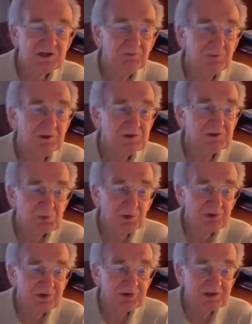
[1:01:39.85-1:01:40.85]
But I just wanted to
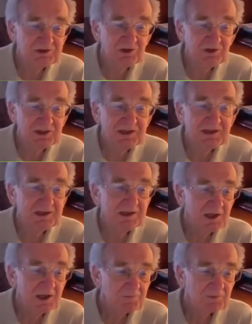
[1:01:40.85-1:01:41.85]
get you thinking
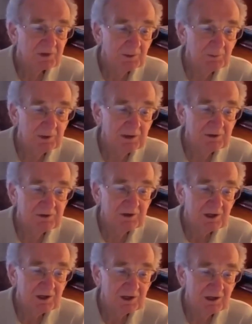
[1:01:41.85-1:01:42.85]
about
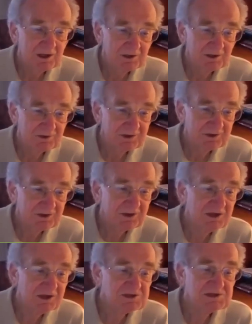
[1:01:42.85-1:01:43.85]
the
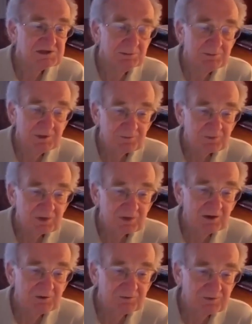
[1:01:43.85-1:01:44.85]
concept
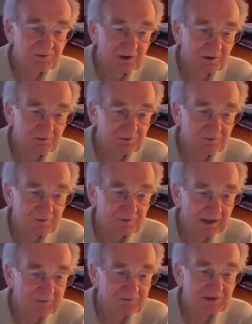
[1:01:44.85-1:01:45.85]
of
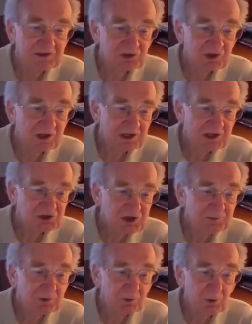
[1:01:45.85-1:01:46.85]
having cheaper
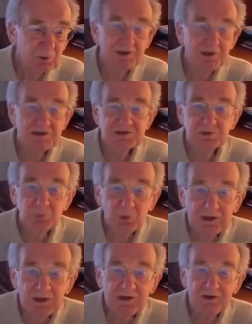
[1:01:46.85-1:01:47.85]
qualities in one
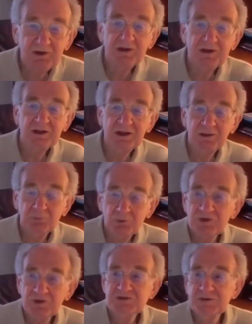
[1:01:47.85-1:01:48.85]
area and more
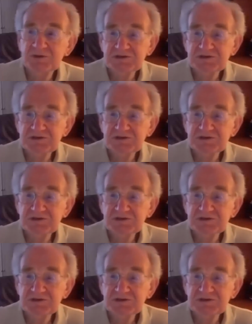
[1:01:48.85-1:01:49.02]
expensive